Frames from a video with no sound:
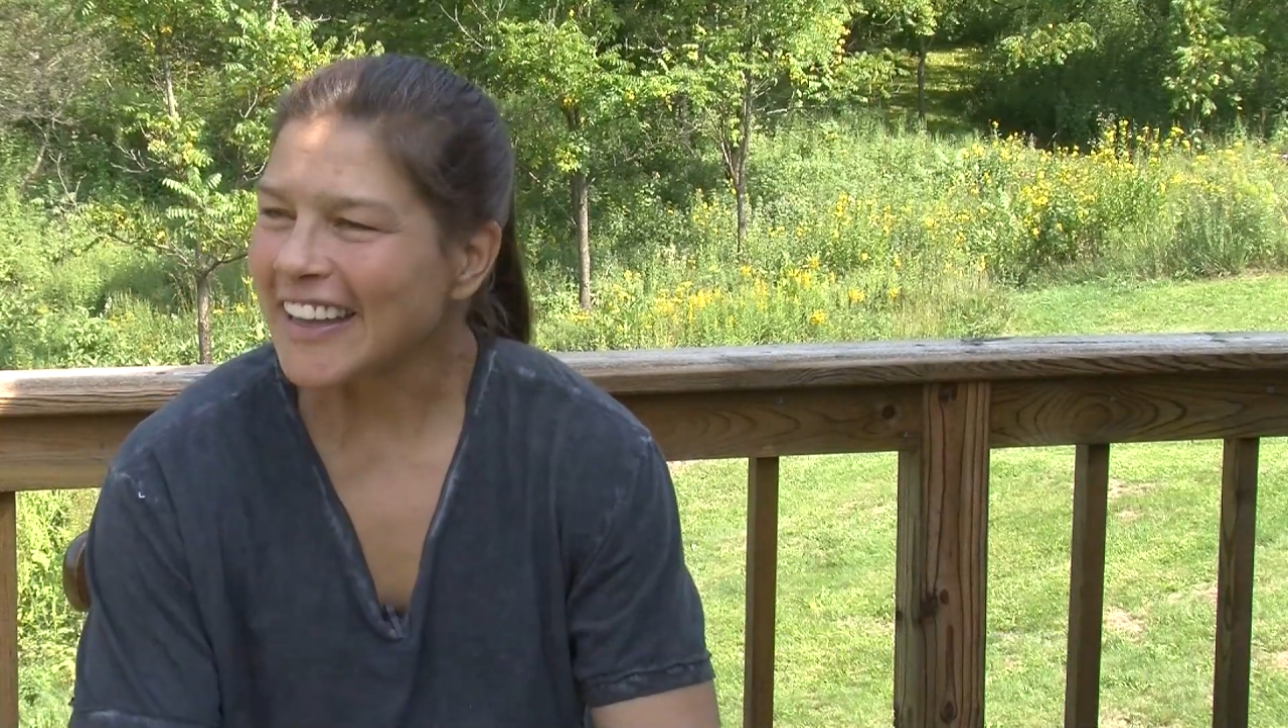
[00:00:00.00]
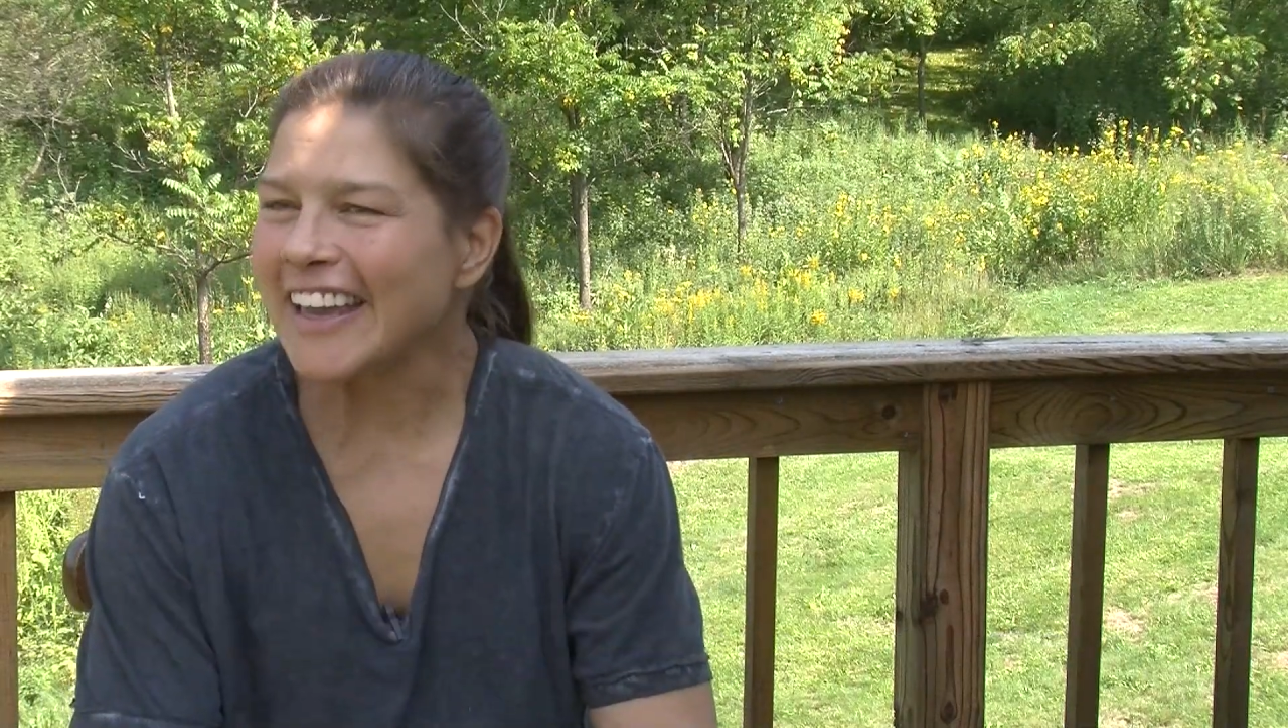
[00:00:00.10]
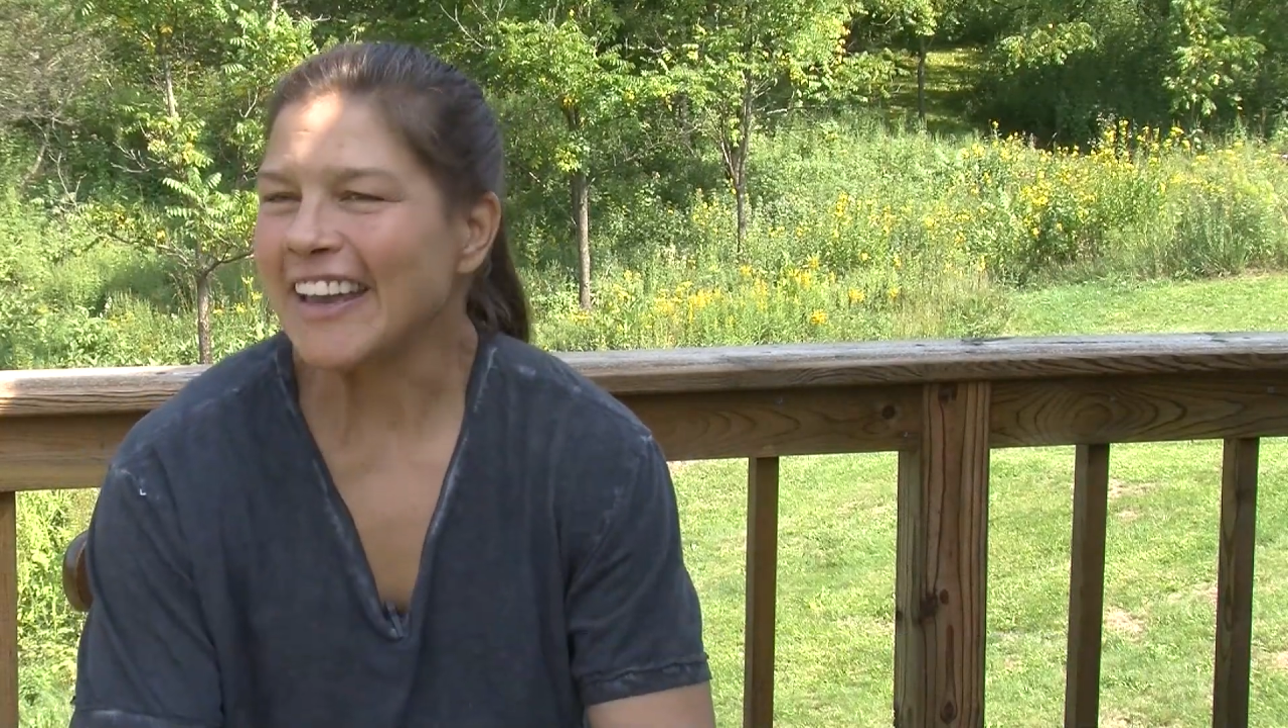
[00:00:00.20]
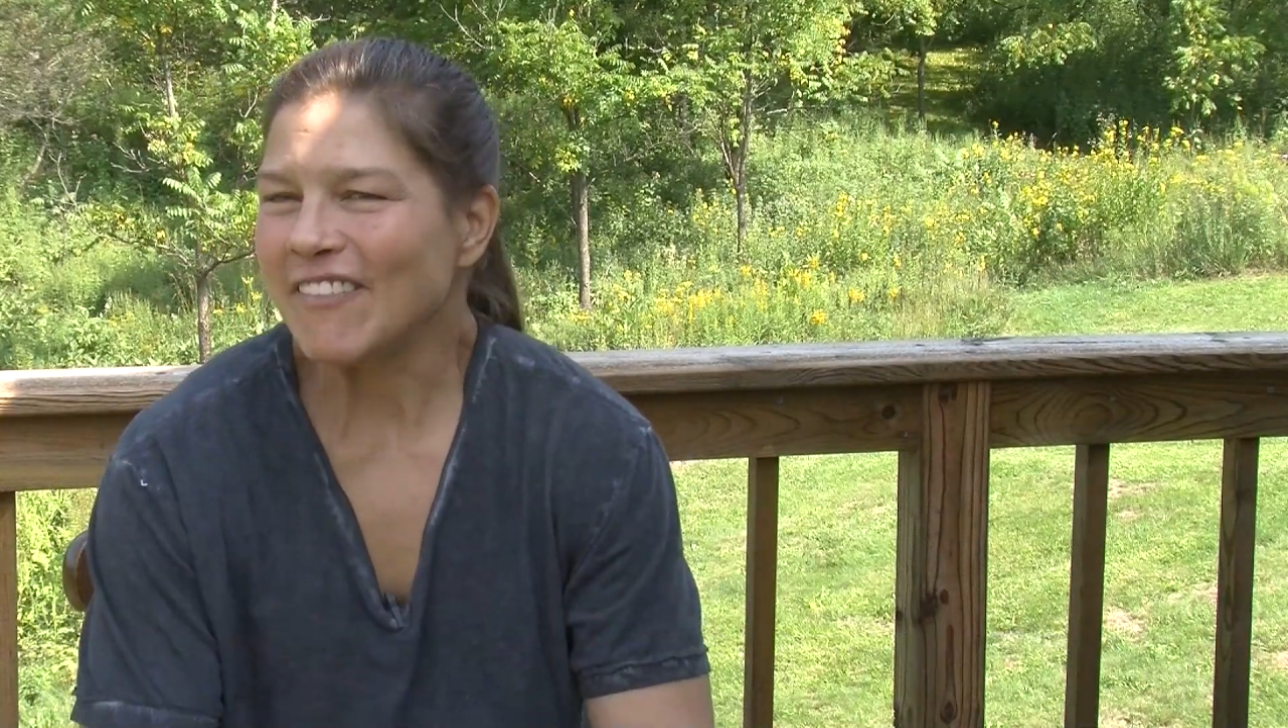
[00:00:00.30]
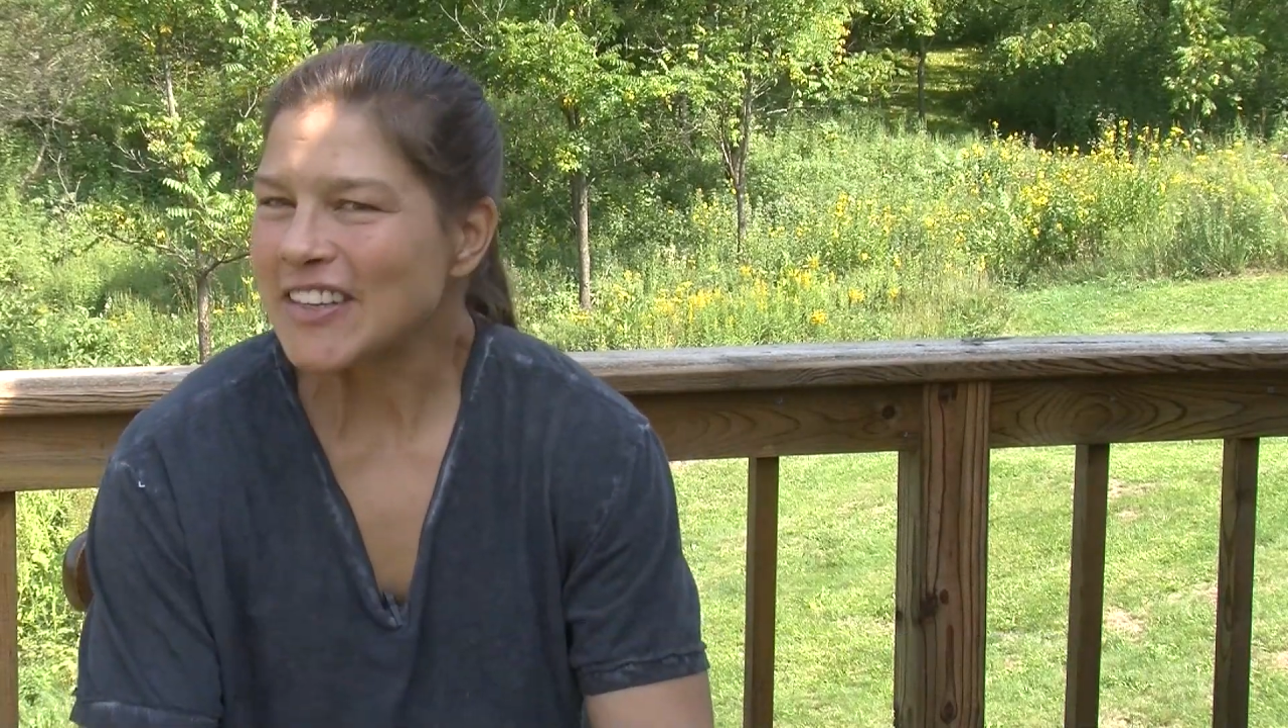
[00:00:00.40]

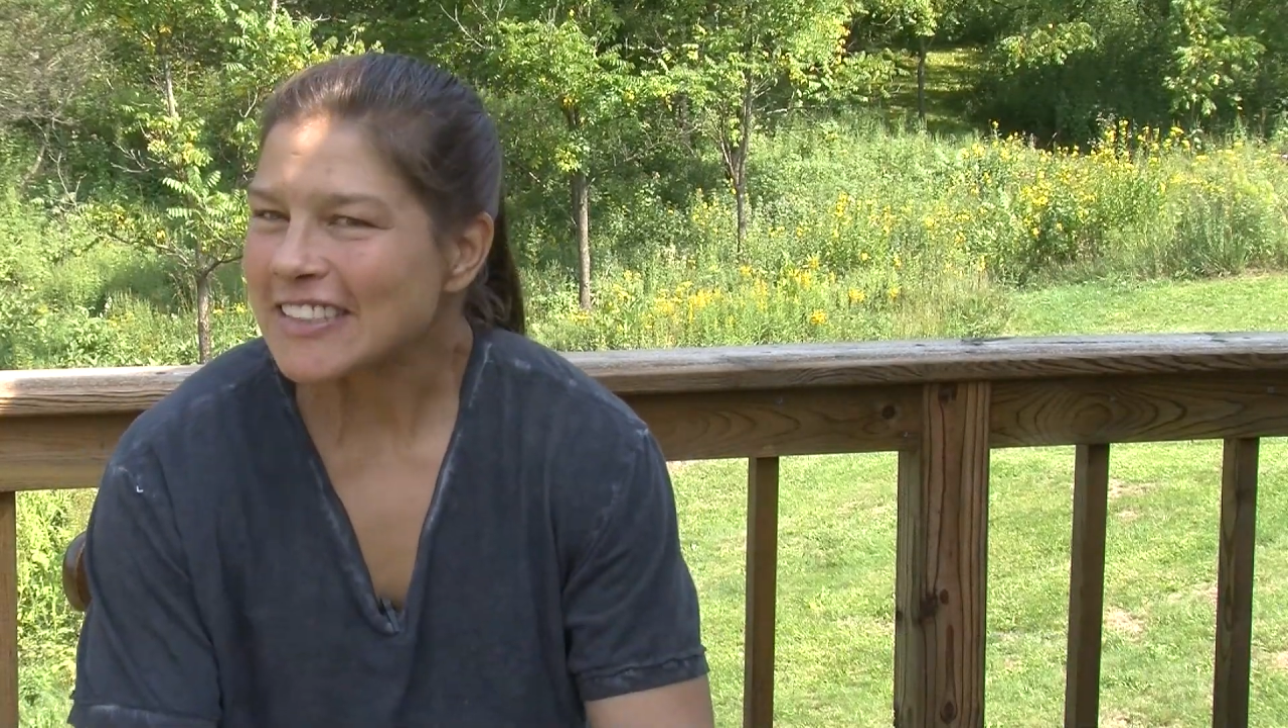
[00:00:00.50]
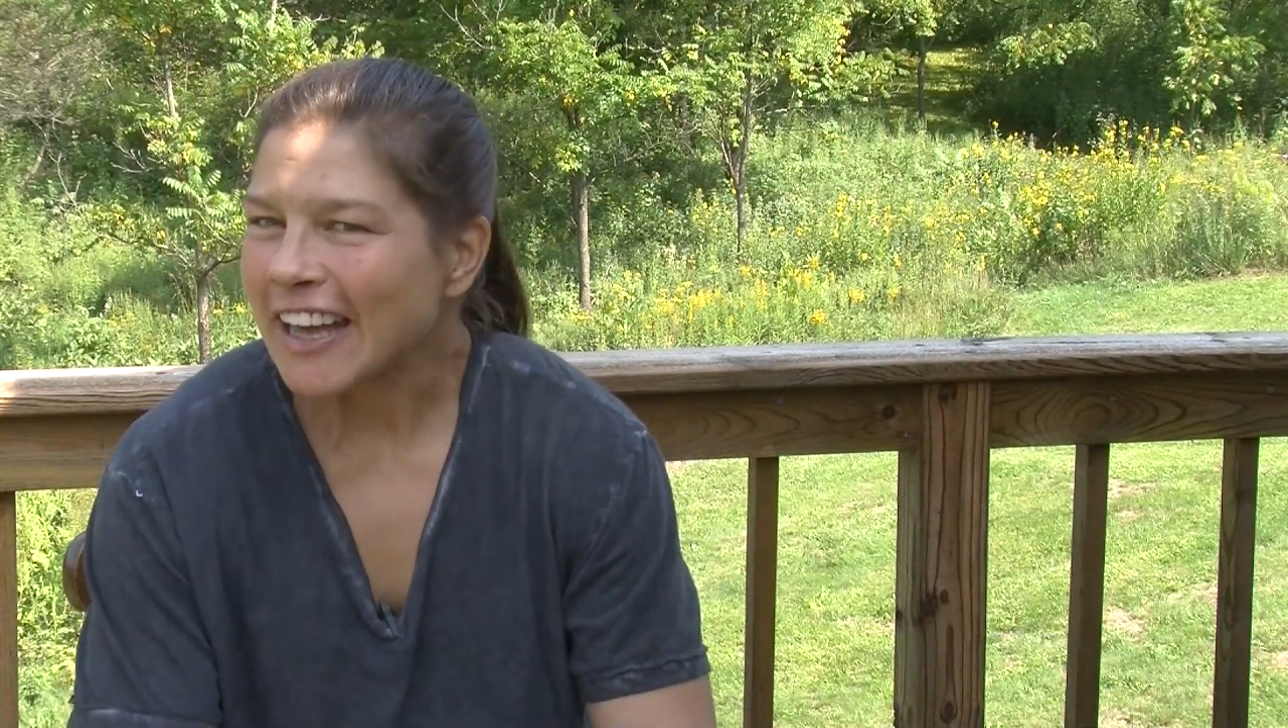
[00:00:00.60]
day, I'm just